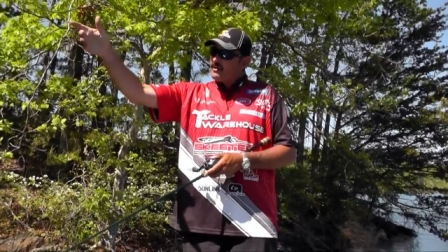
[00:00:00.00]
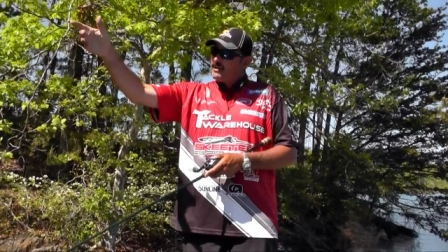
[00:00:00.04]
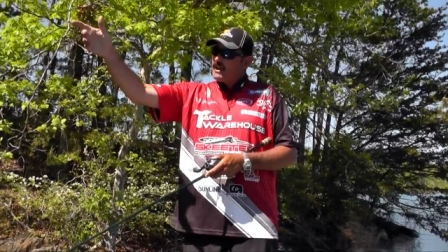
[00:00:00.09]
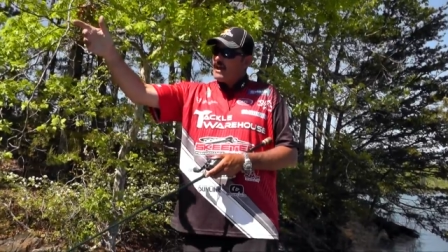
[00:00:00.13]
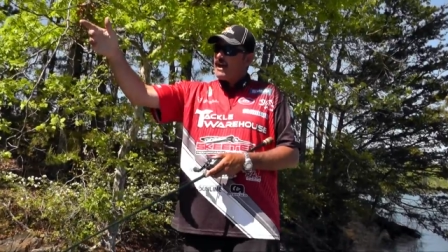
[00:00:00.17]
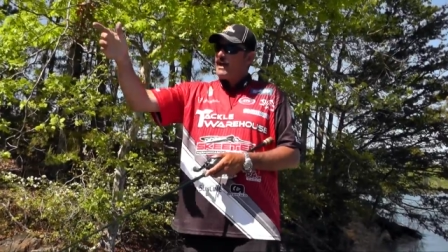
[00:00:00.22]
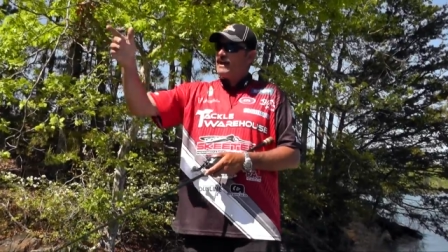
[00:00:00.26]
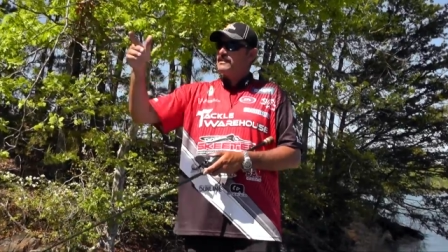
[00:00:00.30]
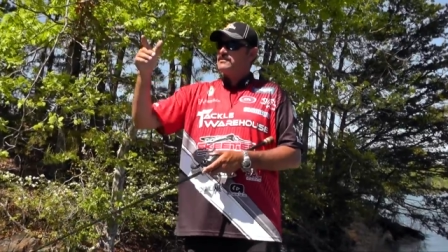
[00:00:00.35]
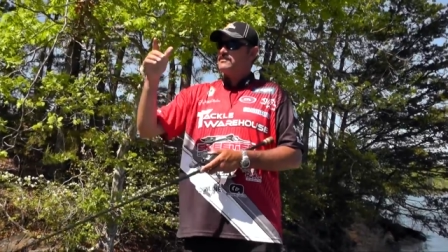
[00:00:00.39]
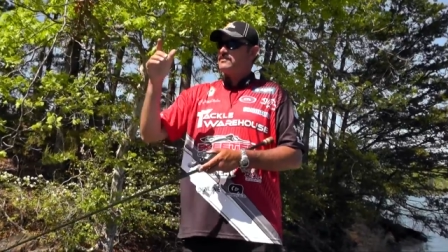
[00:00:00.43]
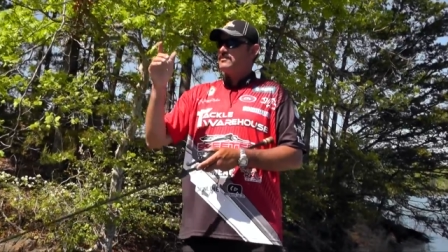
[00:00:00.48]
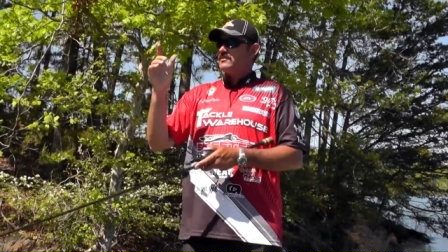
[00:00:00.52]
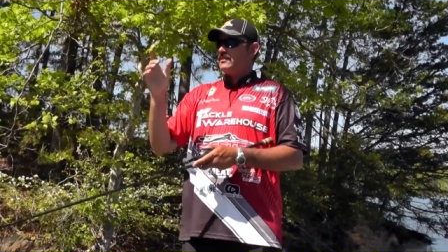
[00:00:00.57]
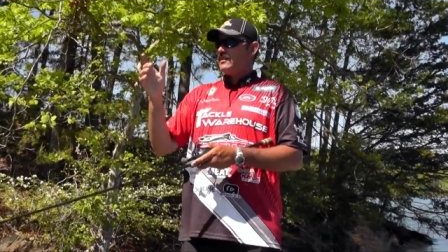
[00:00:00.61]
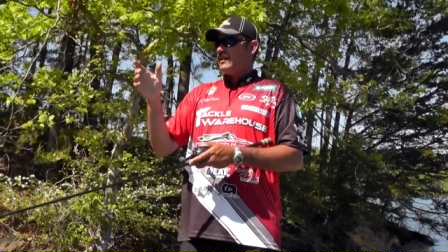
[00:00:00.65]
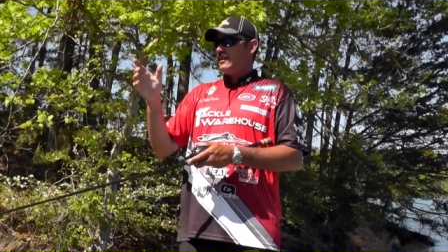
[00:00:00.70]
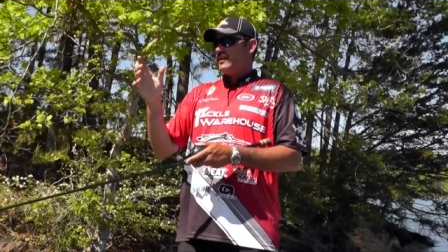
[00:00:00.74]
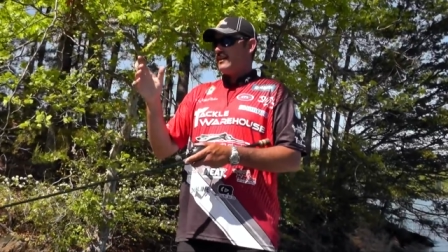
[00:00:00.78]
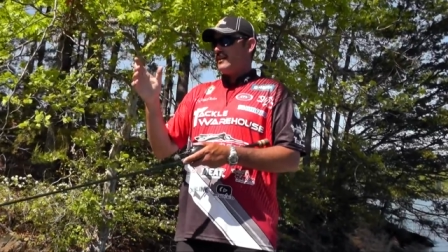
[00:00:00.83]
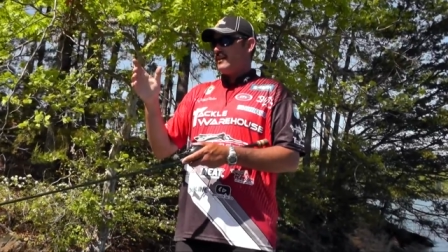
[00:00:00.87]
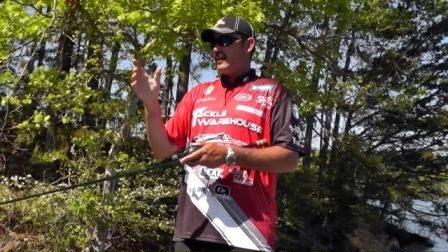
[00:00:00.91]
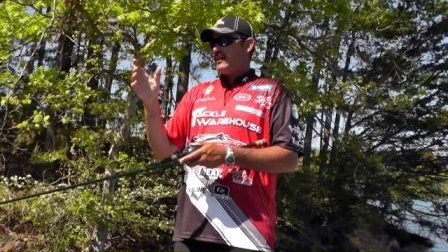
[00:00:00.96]
casts
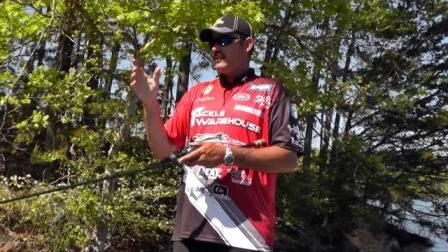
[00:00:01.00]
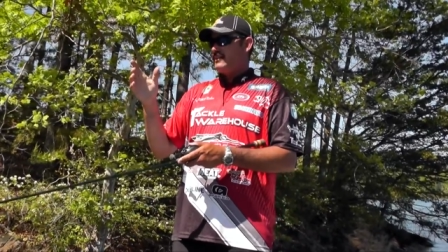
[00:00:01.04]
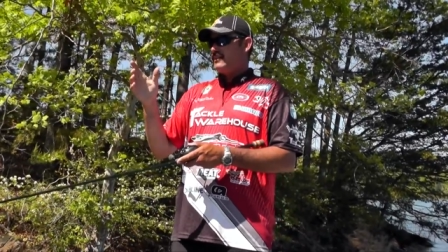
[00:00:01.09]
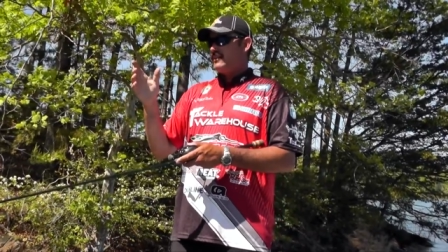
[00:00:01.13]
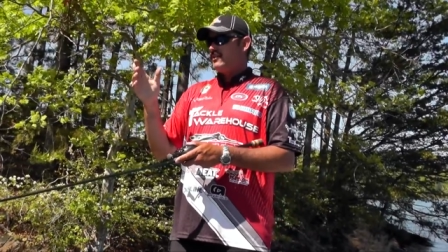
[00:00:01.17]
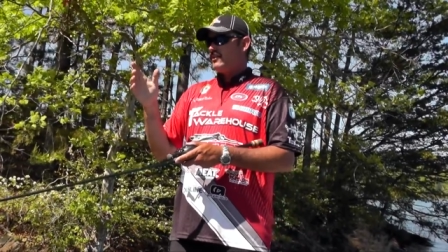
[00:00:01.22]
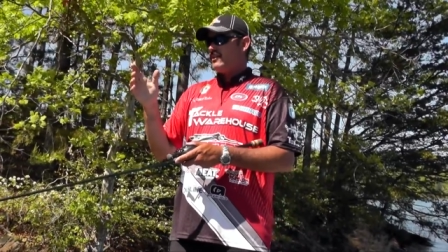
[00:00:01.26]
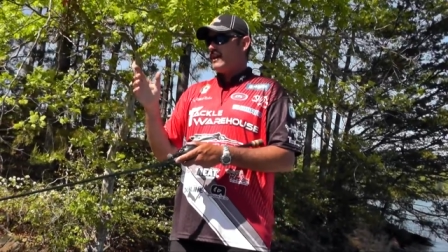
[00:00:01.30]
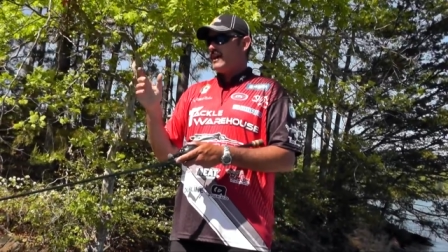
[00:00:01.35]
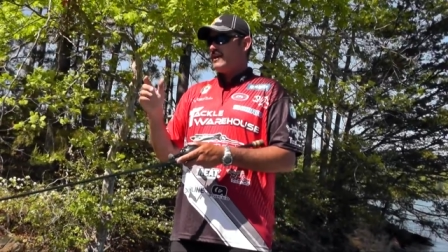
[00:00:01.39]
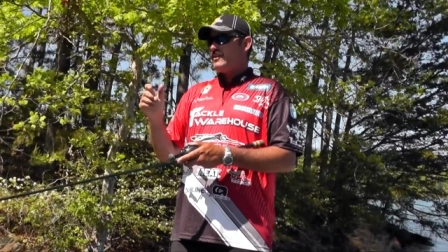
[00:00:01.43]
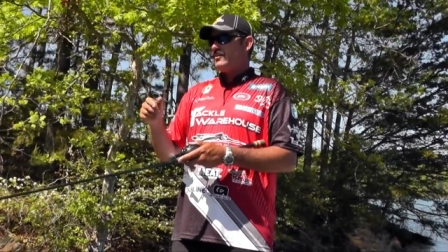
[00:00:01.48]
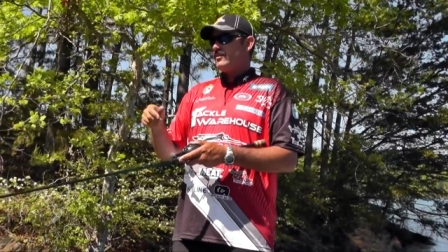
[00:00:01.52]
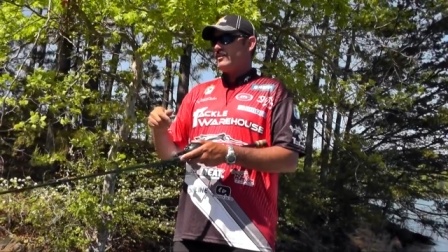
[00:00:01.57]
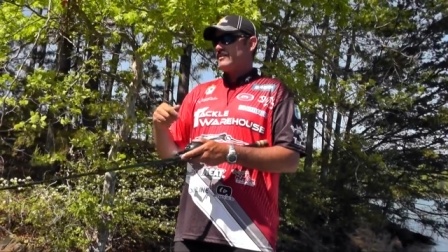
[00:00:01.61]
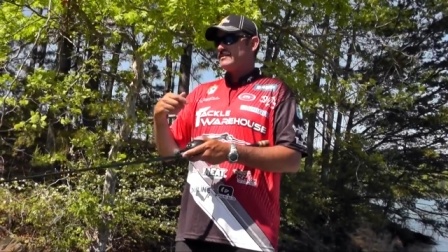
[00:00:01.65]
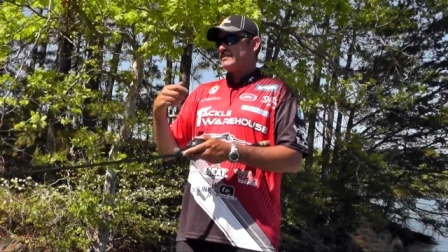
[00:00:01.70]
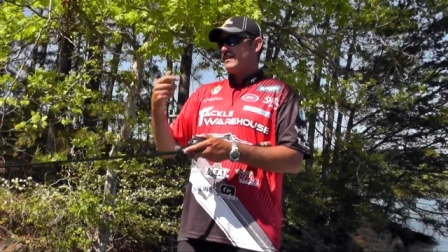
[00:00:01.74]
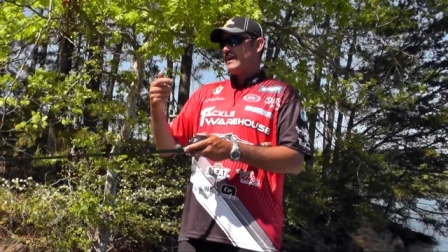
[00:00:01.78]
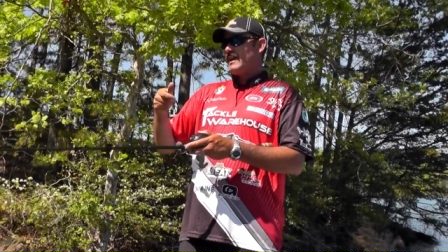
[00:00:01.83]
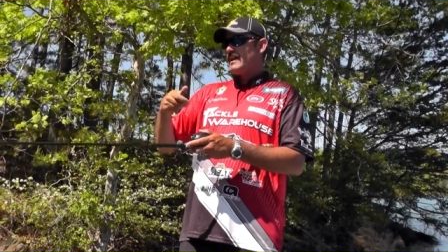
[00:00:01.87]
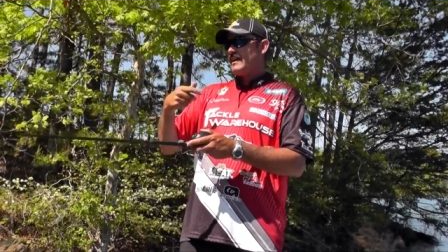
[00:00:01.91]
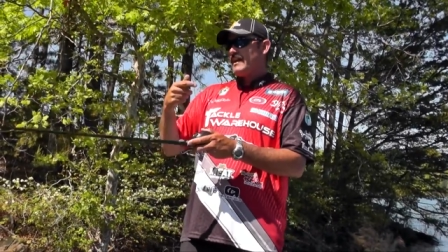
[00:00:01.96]
and little light
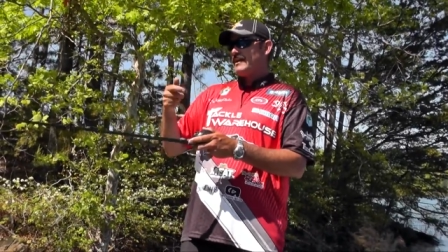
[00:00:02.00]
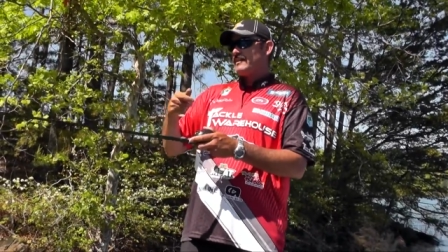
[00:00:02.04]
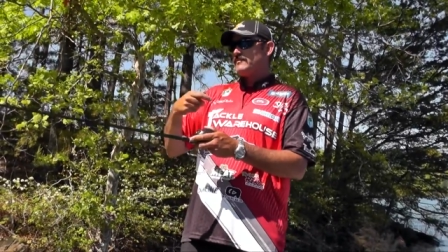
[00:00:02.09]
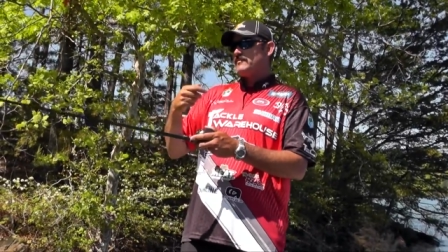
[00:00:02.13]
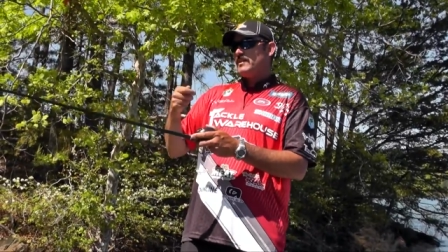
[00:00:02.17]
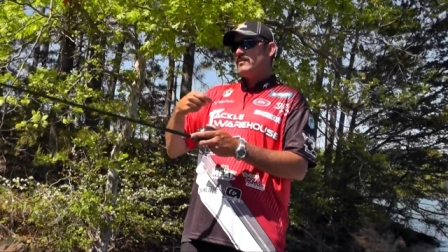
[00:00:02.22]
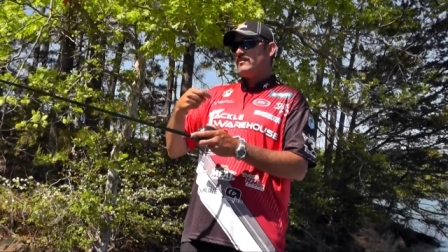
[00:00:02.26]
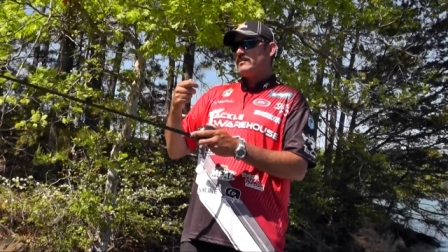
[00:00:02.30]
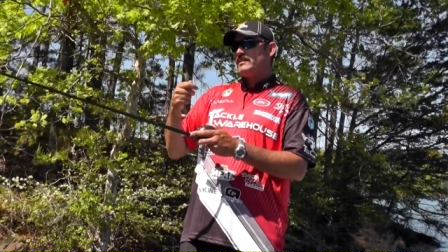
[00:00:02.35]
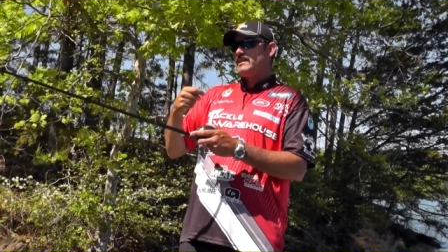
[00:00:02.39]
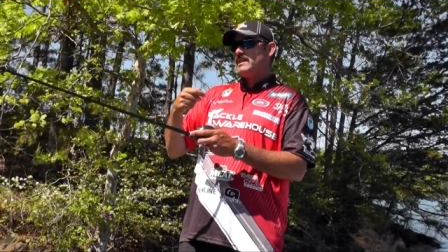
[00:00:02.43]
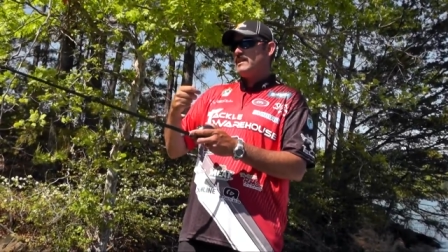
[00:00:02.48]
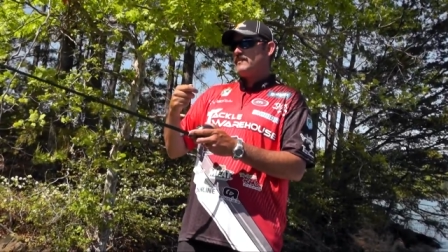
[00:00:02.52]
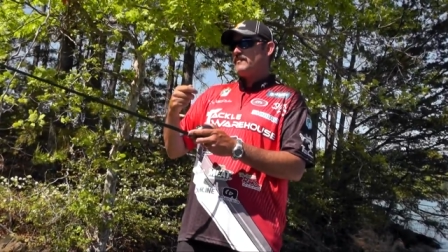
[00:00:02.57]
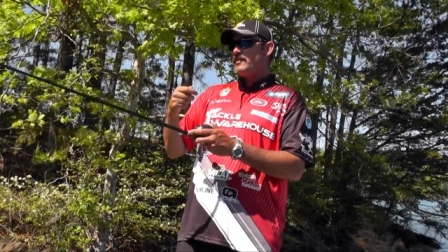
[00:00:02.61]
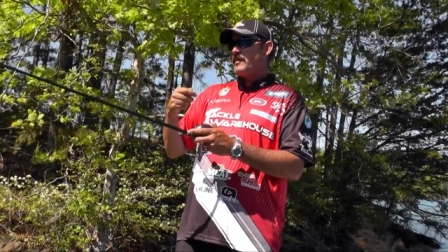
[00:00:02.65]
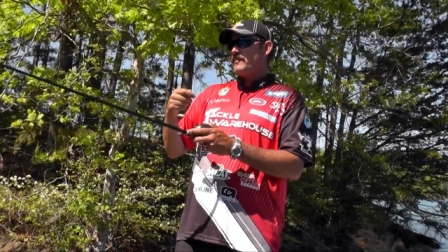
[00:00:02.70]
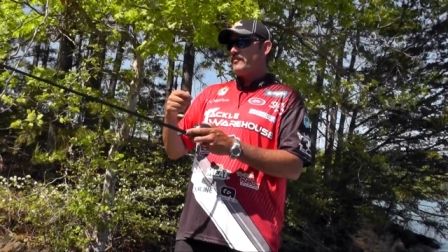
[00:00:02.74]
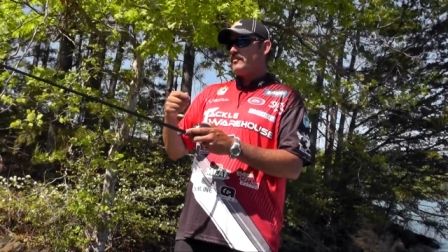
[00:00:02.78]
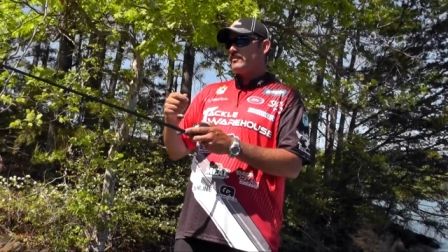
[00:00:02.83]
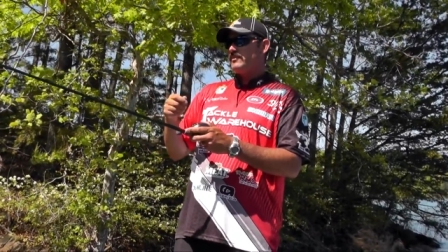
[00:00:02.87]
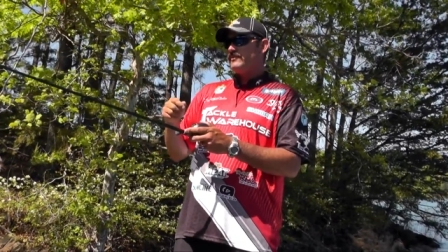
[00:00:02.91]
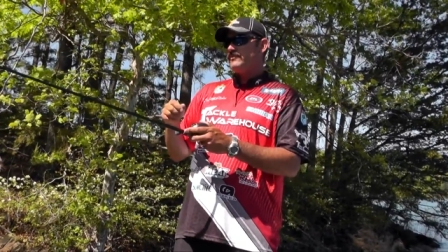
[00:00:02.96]
hooks, and I like to be able to keep
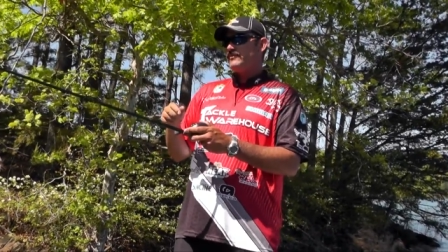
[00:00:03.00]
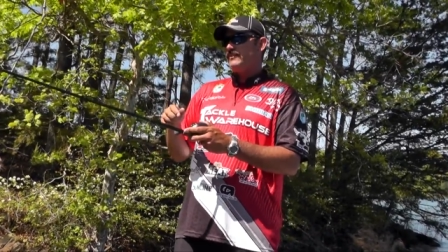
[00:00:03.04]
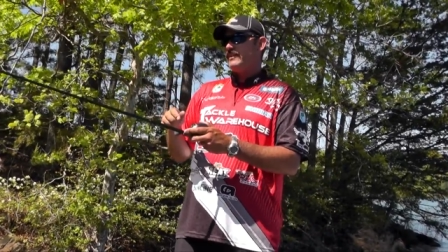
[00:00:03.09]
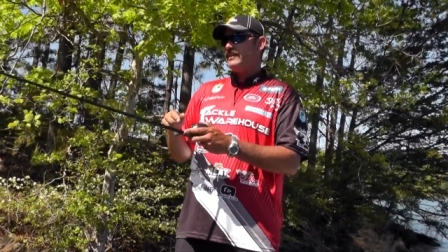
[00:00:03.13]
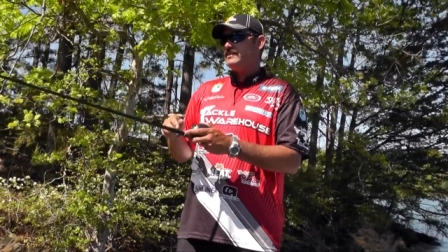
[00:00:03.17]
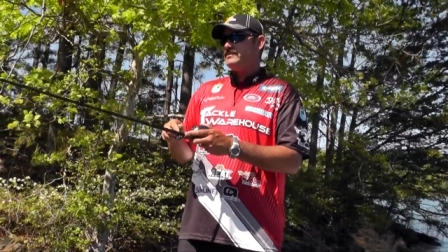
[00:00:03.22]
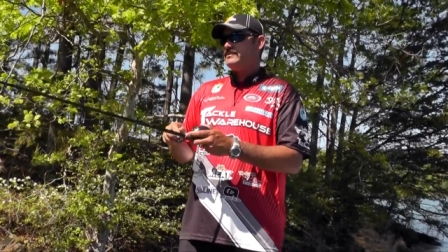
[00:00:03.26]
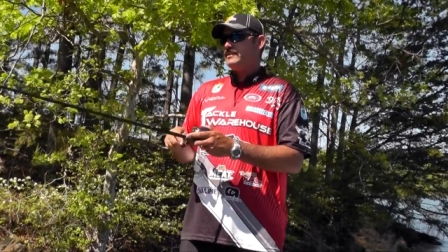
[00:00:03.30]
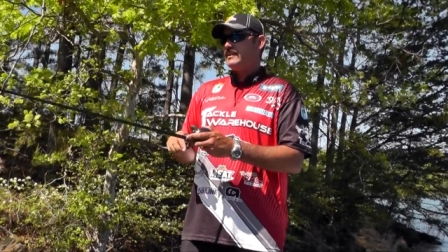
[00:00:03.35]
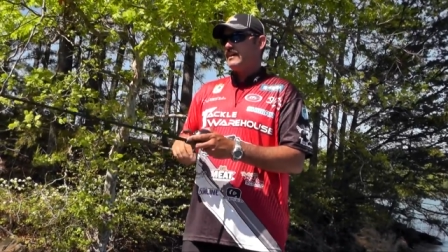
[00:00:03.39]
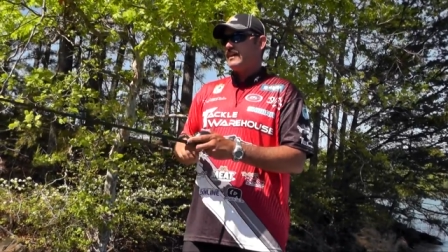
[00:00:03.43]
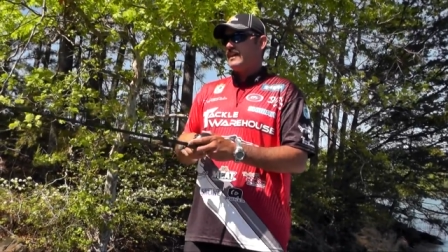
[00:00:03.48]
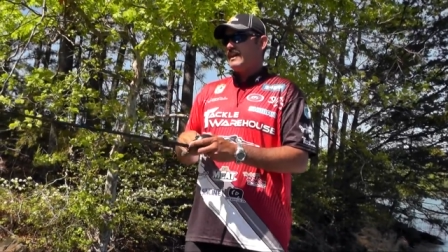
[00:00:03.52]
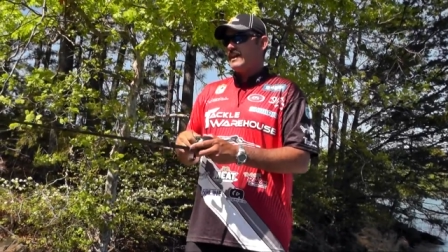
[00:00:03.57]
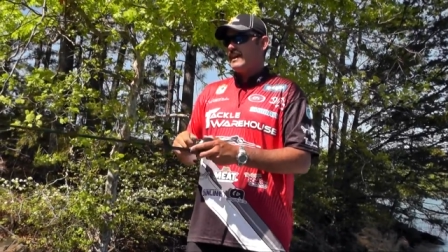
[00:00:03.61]
up with the fish.